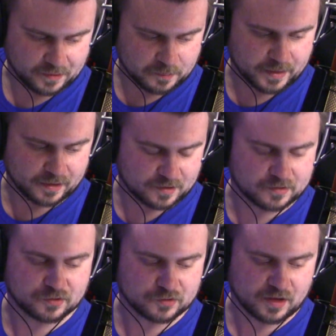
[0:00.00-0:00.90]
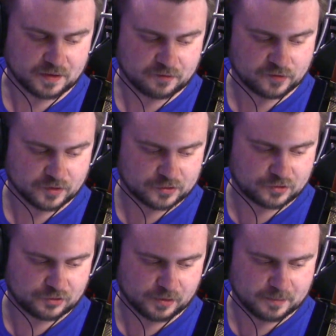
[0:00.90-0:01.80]
beta testers on the
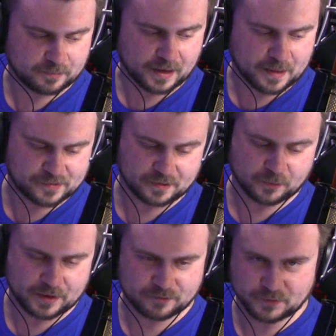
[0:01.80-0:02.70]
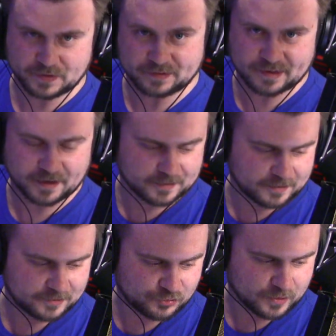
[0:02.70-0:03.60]
first trip. Perhaps they'll wait for the
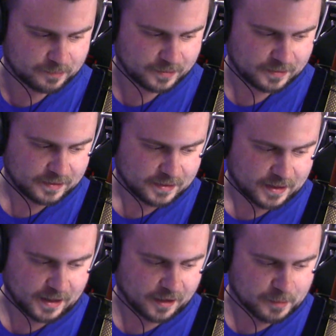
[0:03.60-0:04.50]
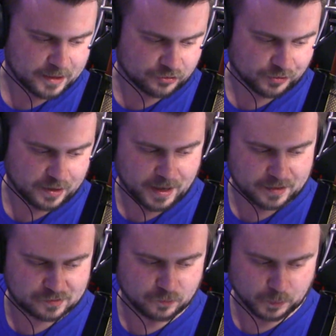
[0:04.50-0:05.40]
second trip. Commander Trium
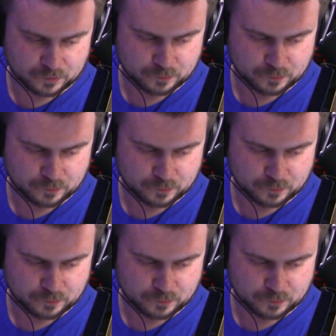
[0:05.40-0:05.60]
asks, will the